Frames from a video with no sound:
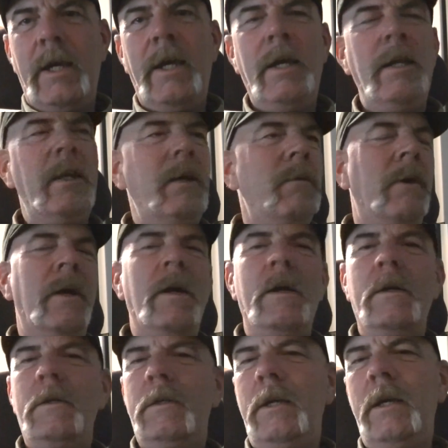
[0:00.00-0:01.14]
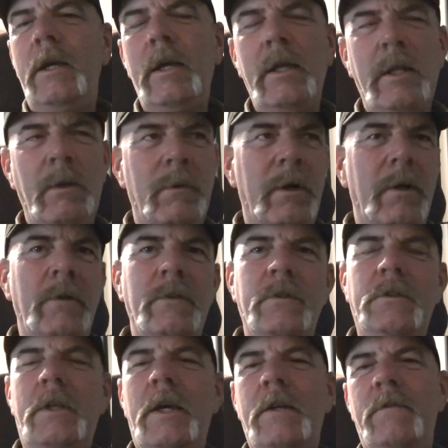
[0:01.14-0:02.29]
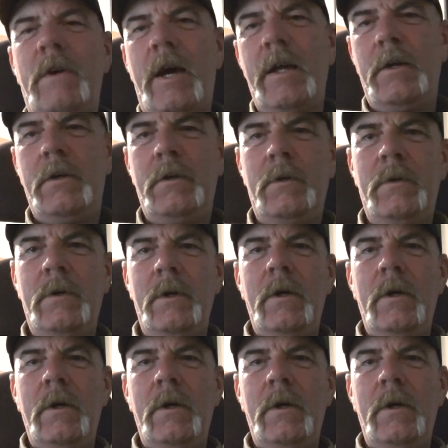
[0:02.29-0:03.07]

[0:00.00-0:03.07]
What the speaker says: anywhere in the state of Idaho,